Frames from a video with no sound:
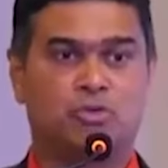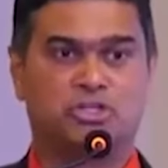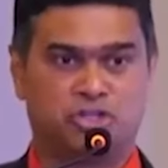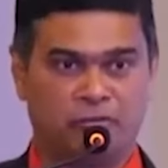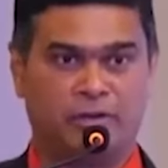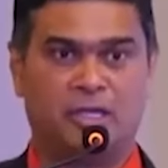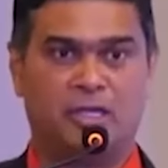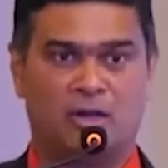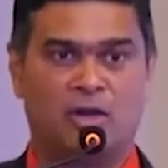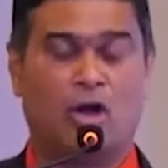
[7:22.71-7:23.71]
to the jury.
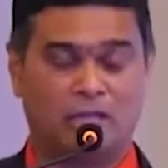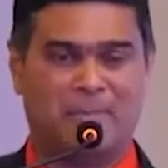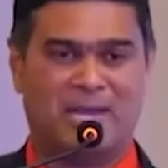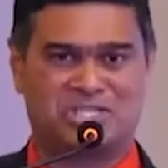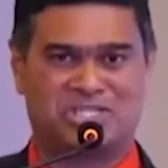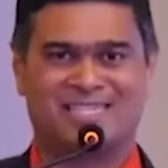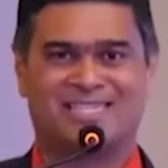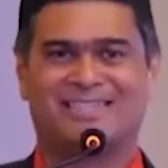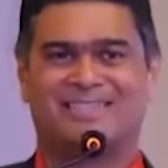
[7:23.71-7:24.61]
All the best.